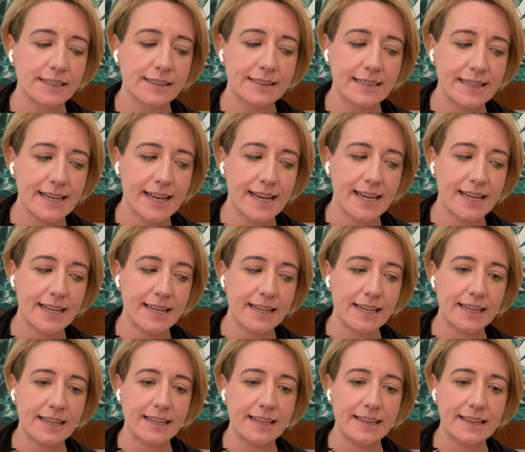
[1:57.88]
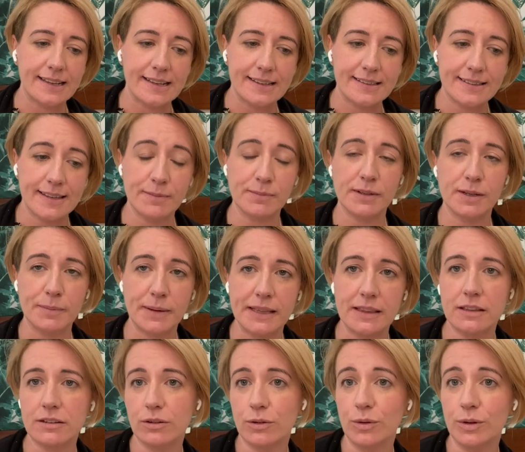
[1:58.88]
they seemed a bit
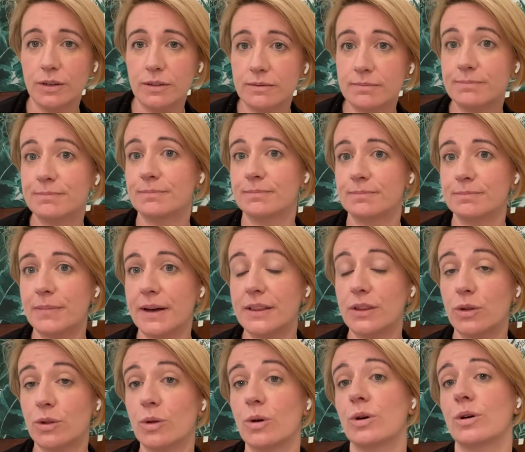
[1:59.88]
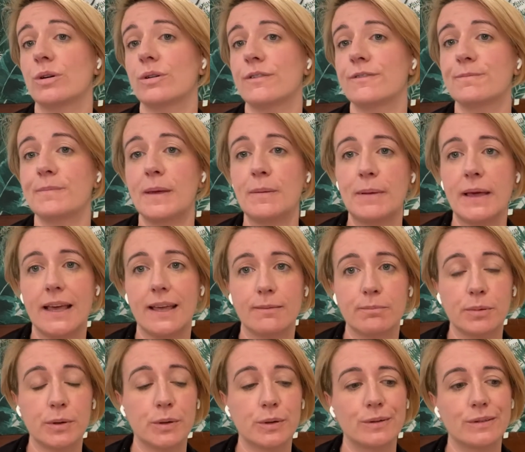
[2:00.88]
thrown by the thought of me being
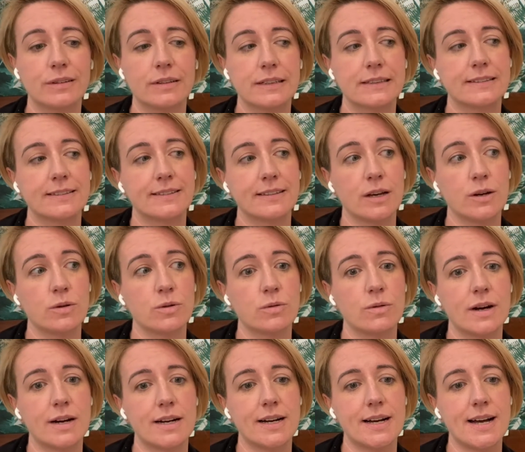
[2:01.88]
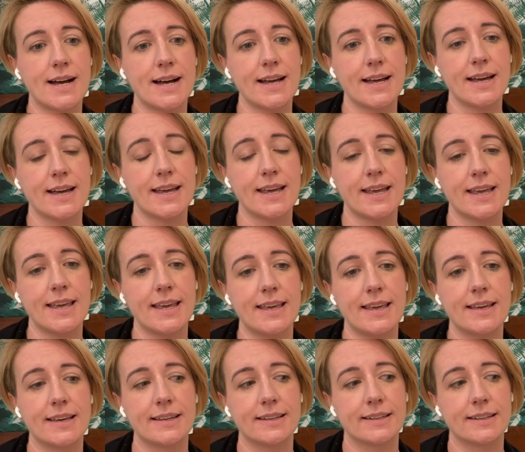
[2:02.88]
bald. So
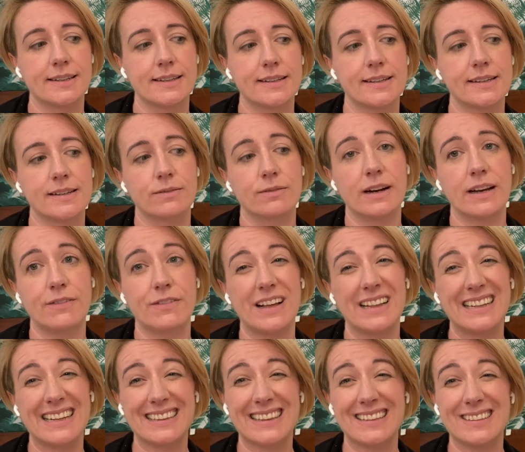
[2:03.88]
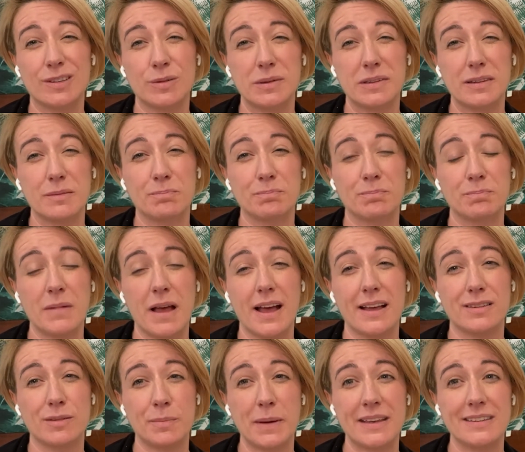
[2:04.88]
I really felt like this was a, a
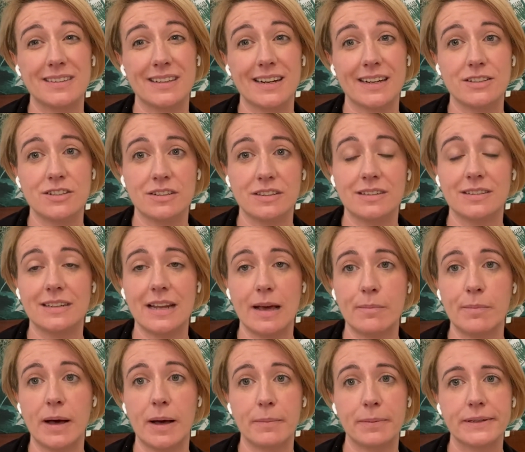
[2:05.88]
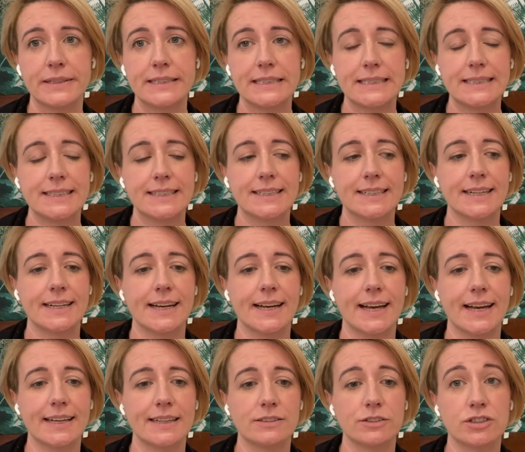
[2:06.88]
space that I should step up
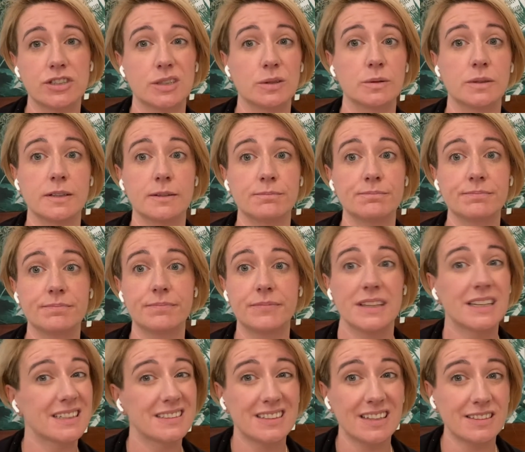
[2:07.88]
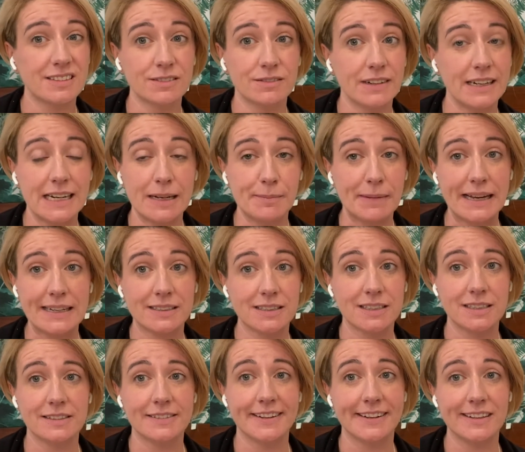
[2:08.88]
and show them that it doesn't really
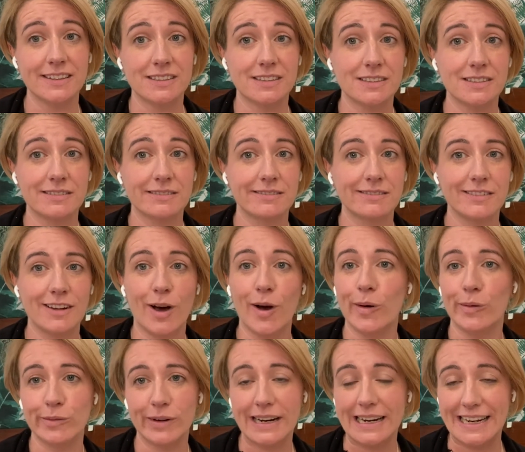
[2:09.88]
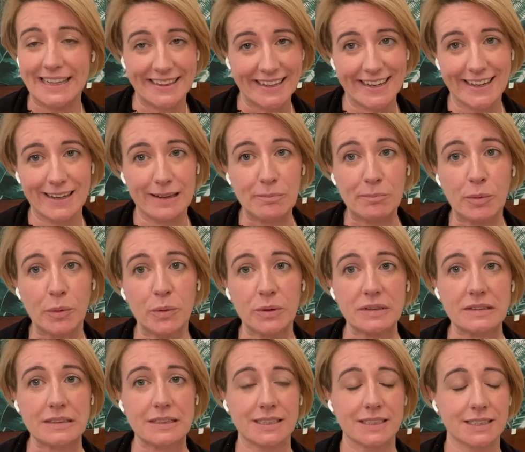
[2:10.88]
matter and it's not really that
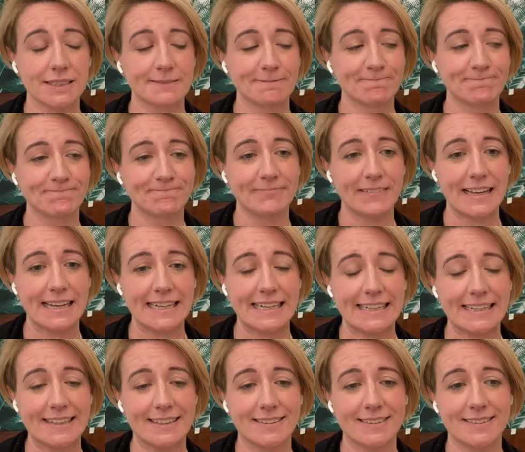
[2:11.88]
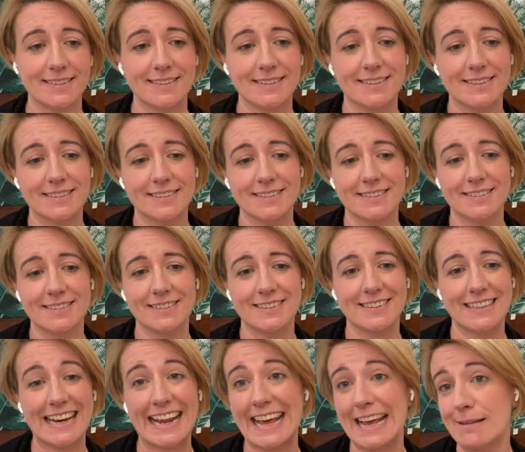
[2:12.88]
important and
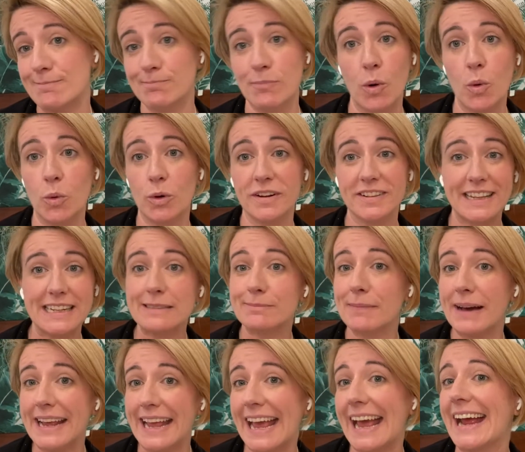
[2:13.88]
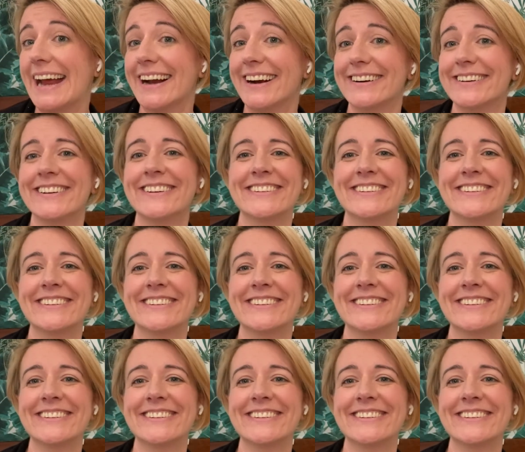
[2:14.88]
that I am more than my hair